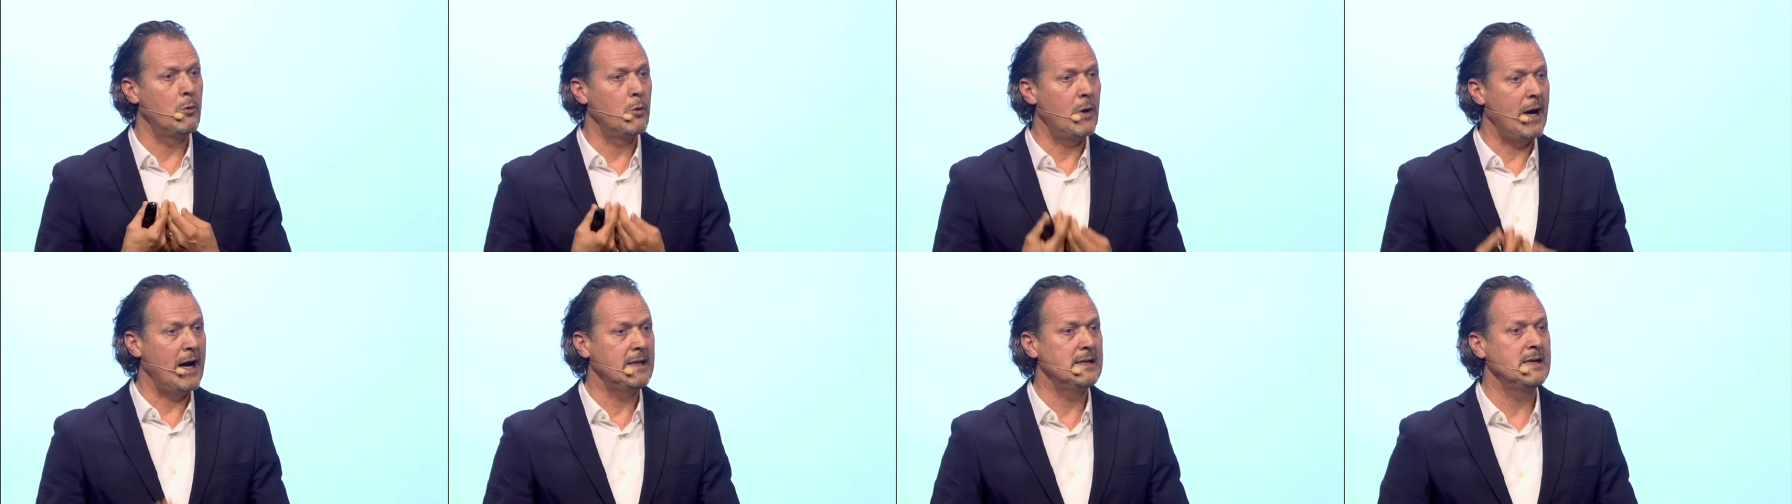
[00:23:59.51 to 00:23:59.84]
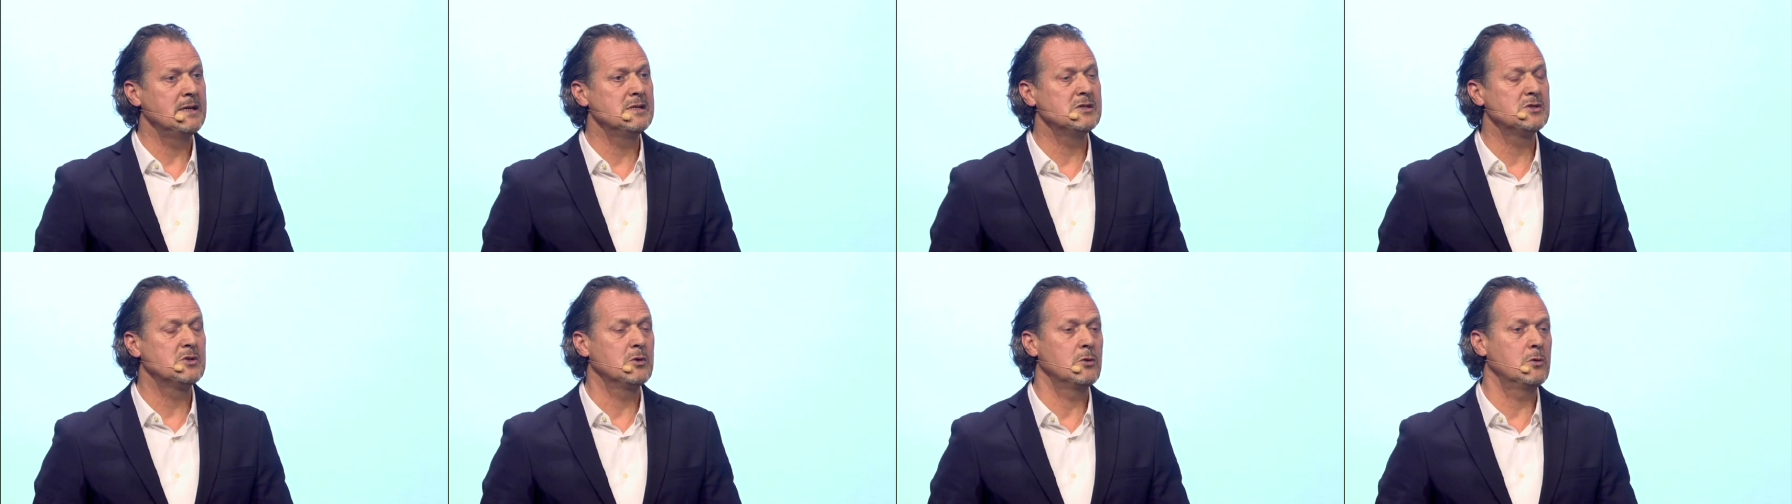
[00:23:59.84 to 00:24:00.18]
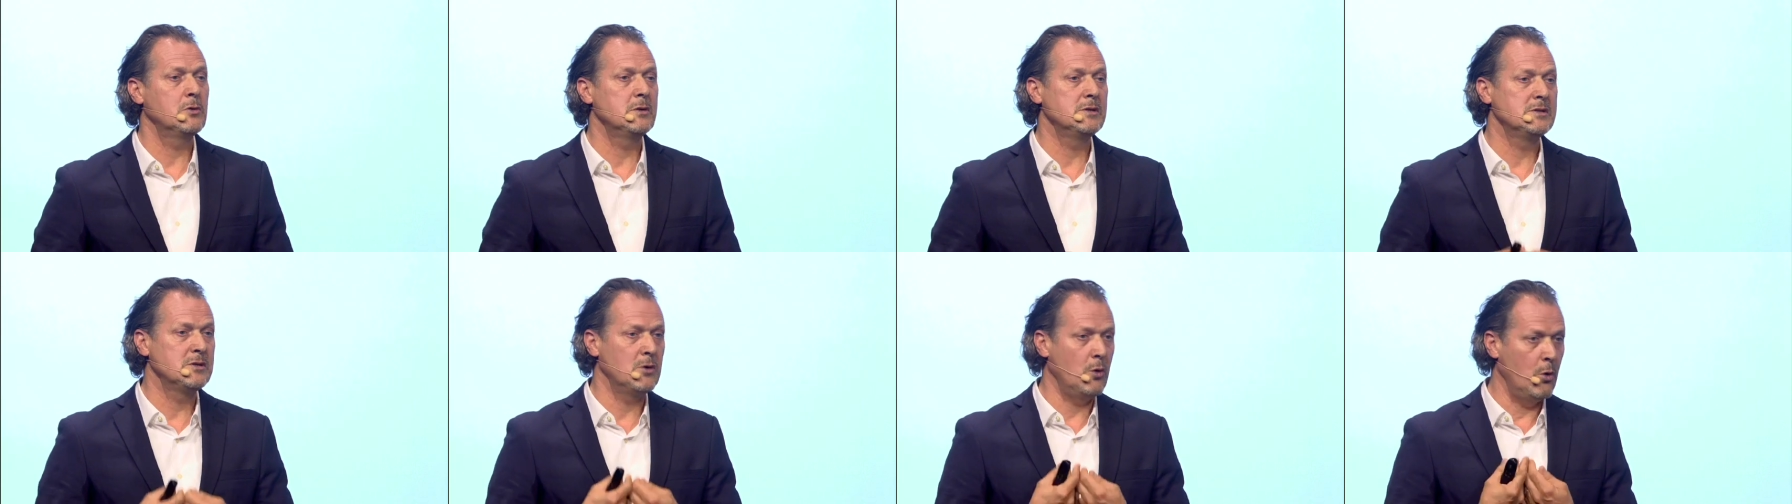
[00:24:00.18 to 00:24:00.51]
writing
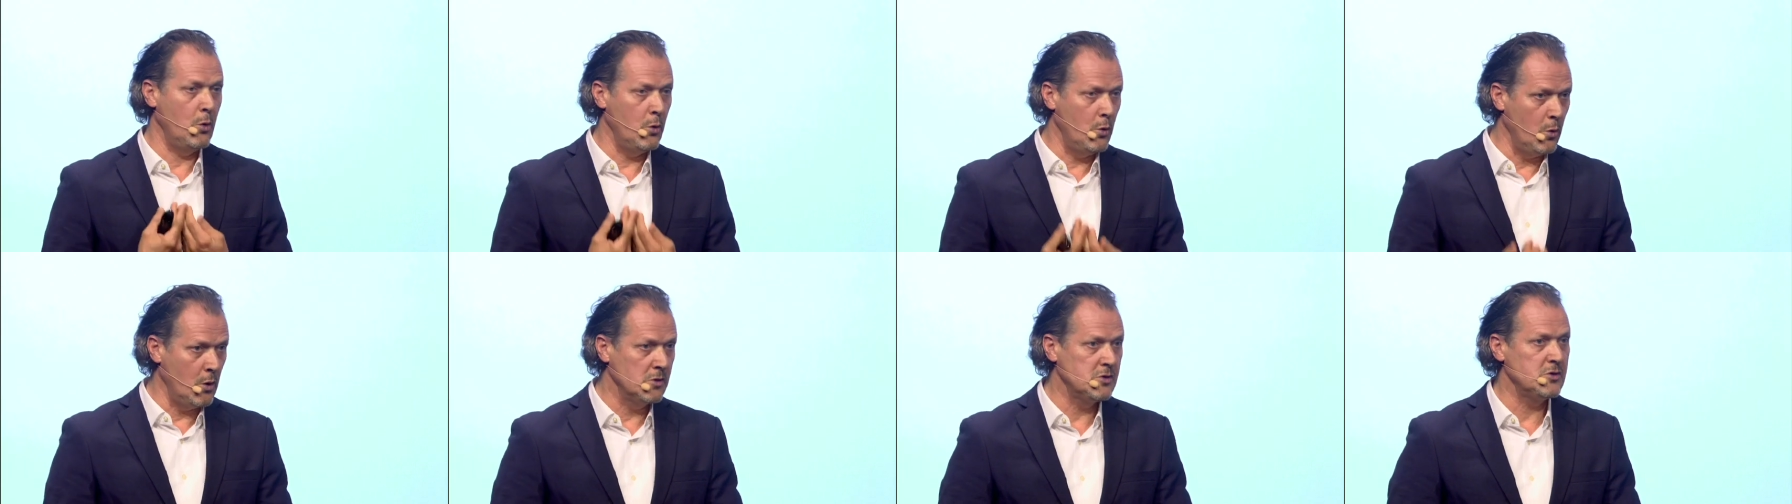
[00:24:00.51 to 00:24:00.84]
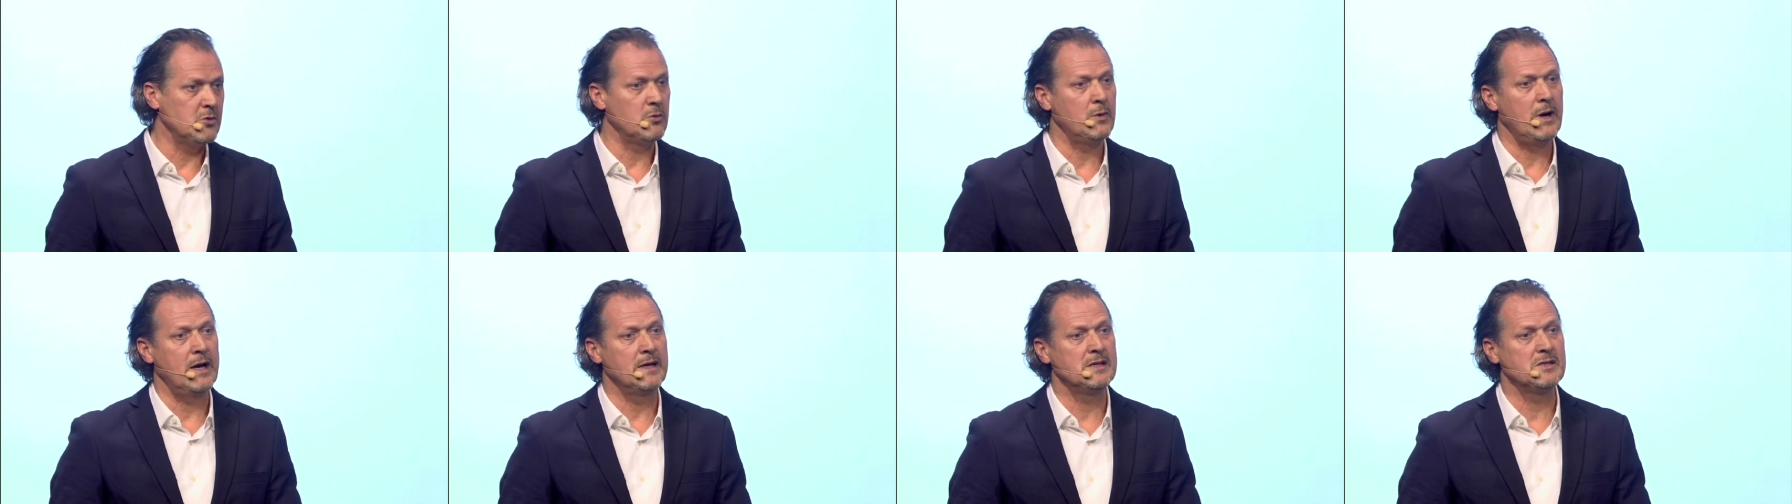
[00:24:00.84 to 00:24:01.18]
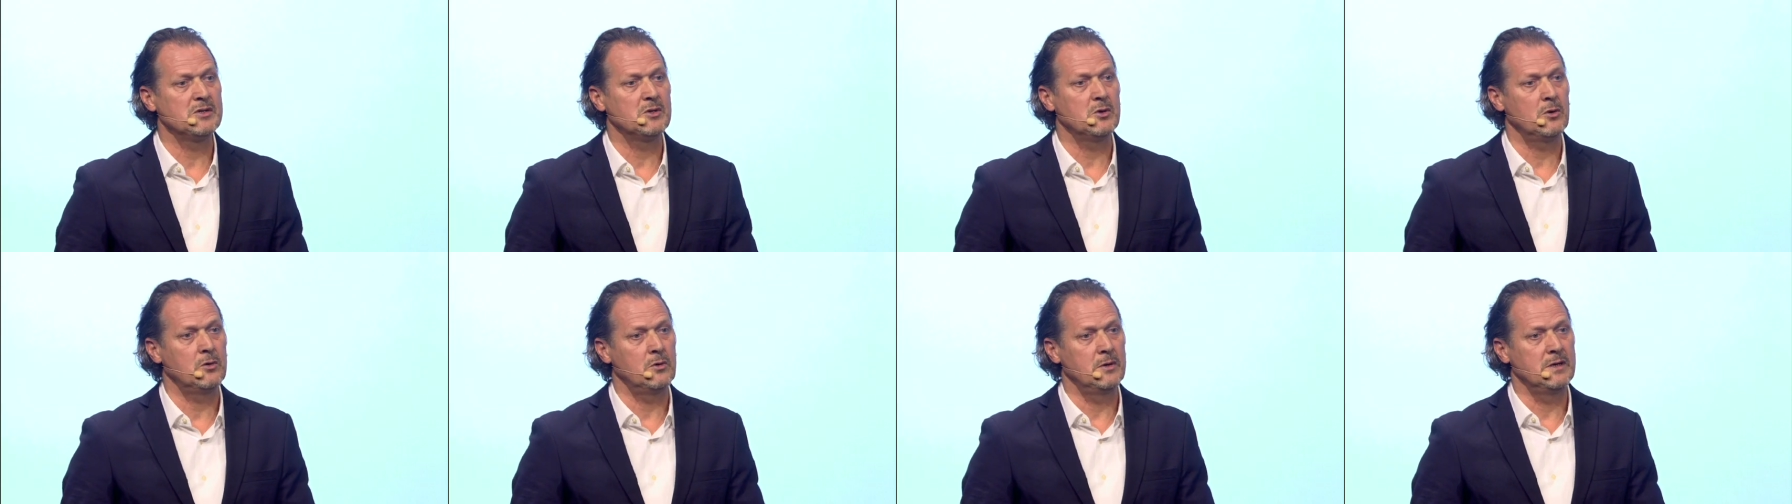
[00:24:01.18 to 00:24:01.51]
stories or who want to write
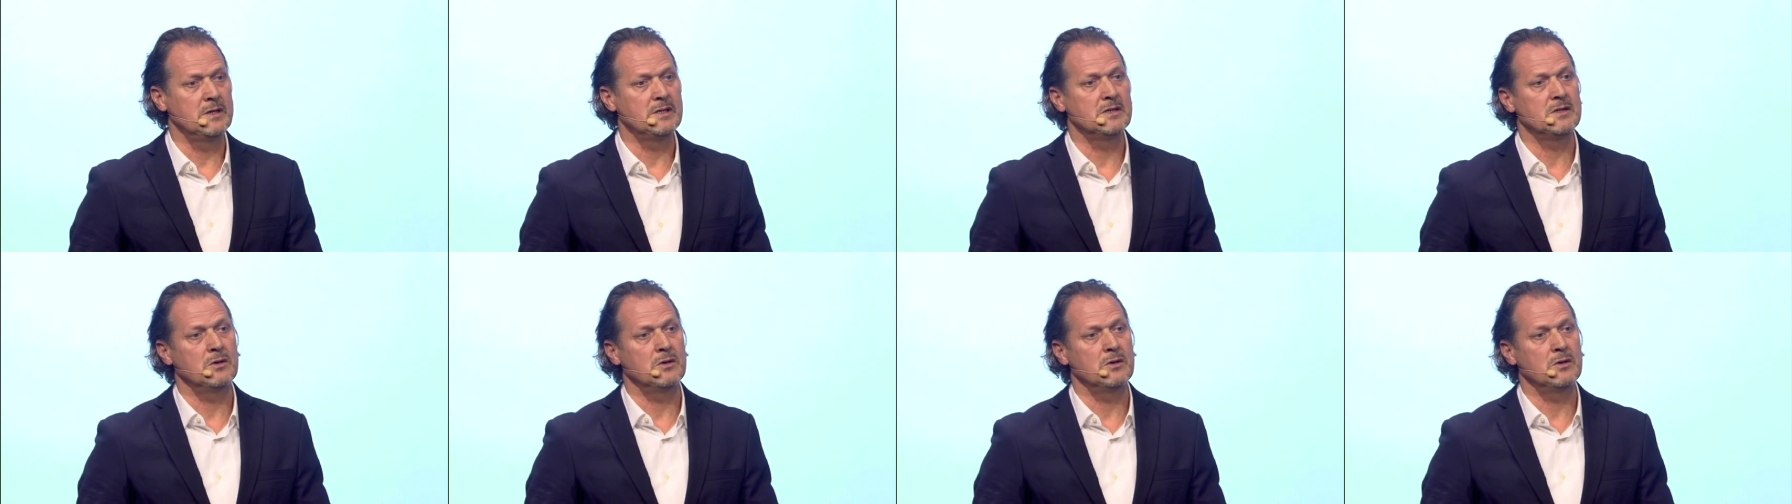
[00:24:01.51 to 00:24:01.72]
stories.